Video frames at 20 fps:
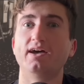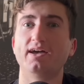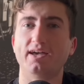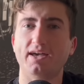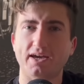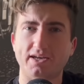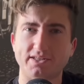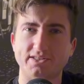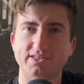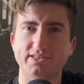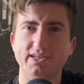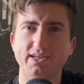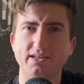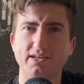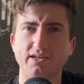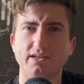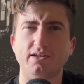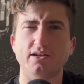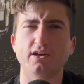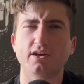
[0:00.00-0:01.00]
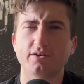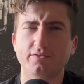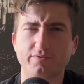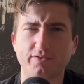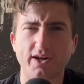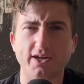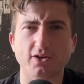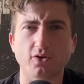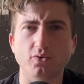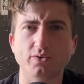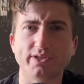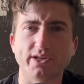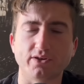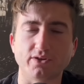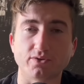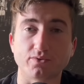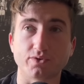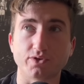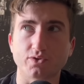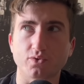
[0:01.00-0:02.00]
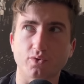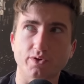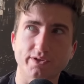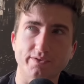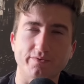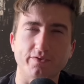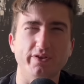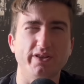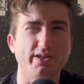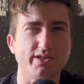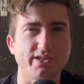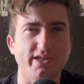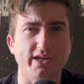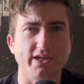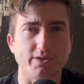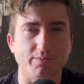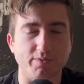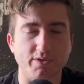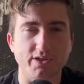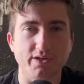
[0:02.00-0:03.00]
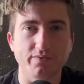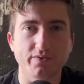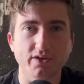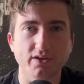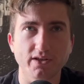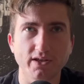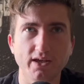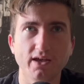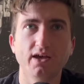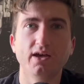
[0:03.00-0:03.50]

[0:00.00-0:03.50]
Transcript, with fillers: exceeded Fine Hotels and Resorts for this day specifically.